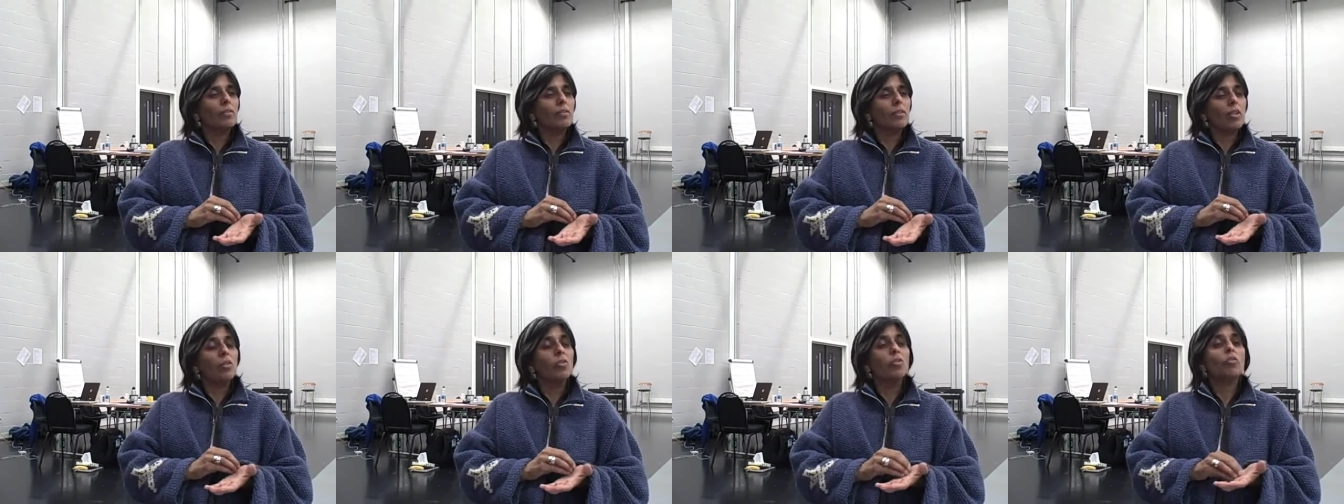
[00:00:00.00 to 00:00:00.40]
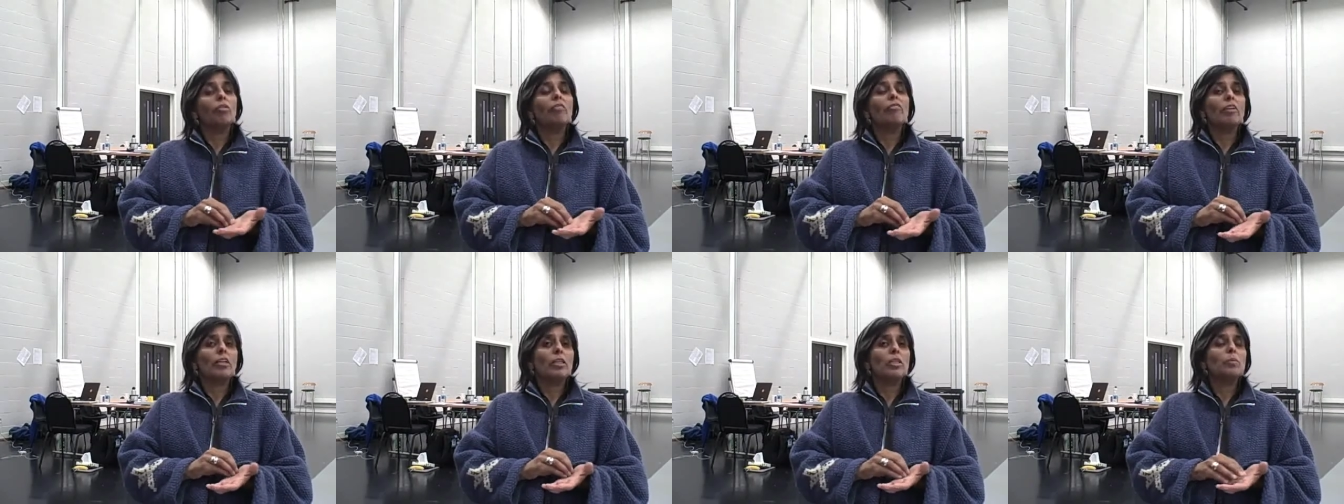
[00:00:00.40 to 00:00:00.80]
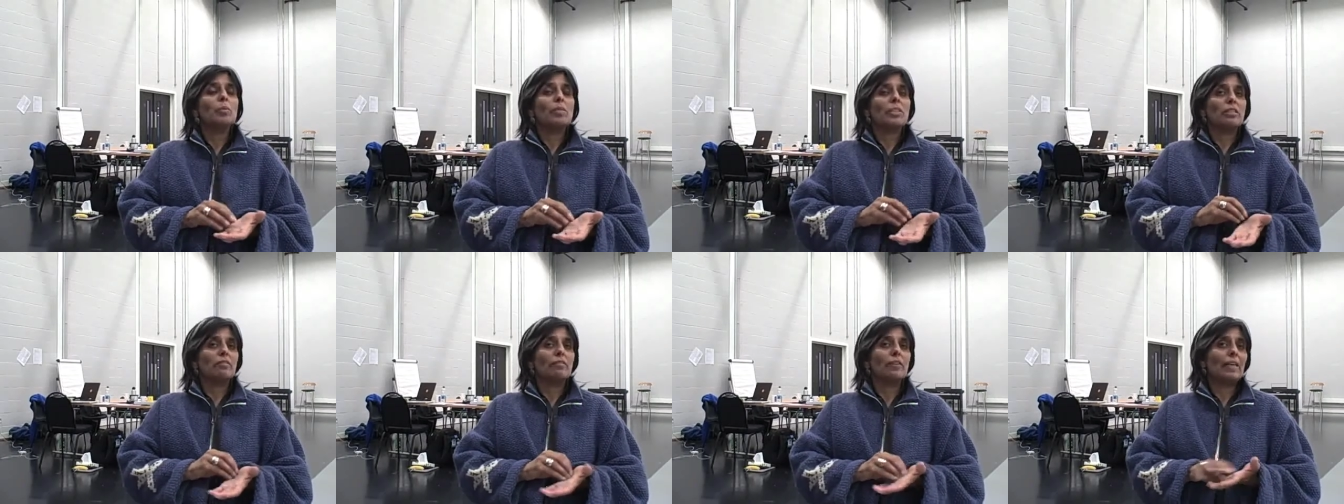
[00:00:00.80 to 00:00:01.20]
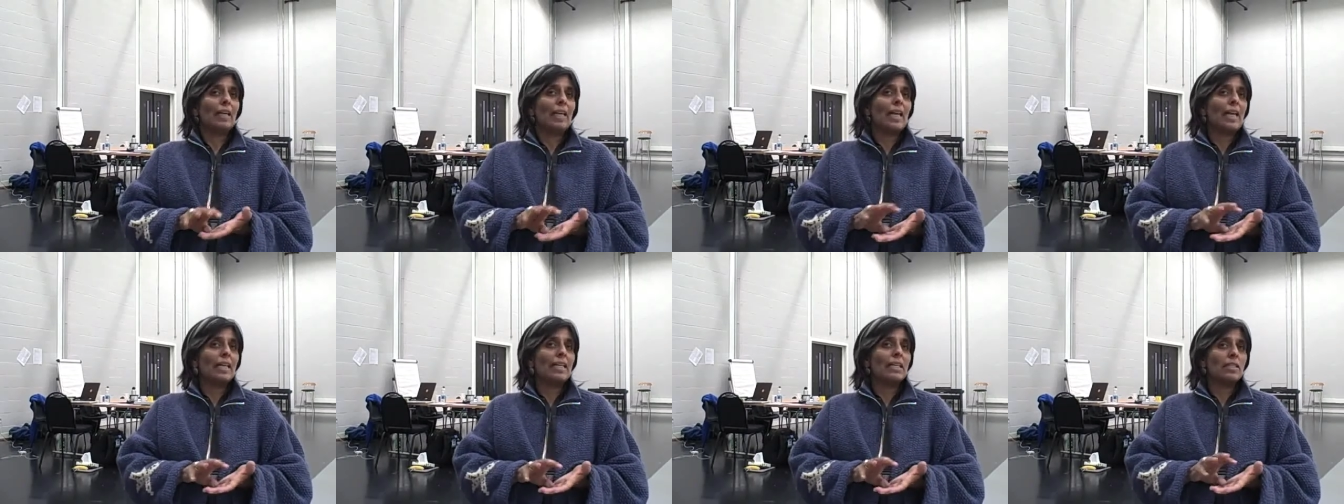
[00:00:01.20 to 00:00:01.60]
told through a very specific
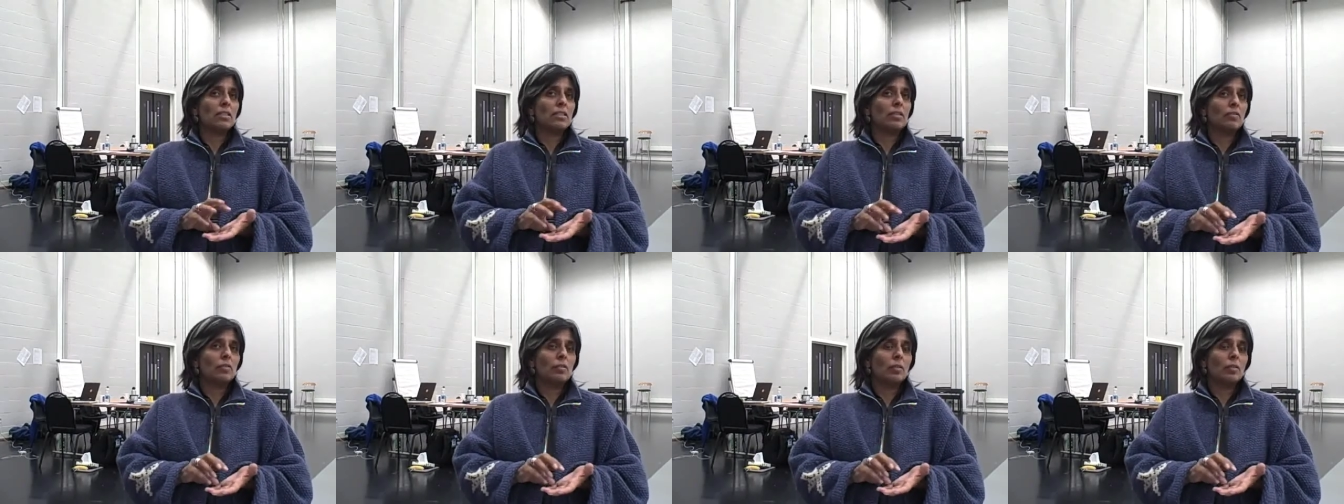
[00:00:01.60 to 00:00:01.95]
lens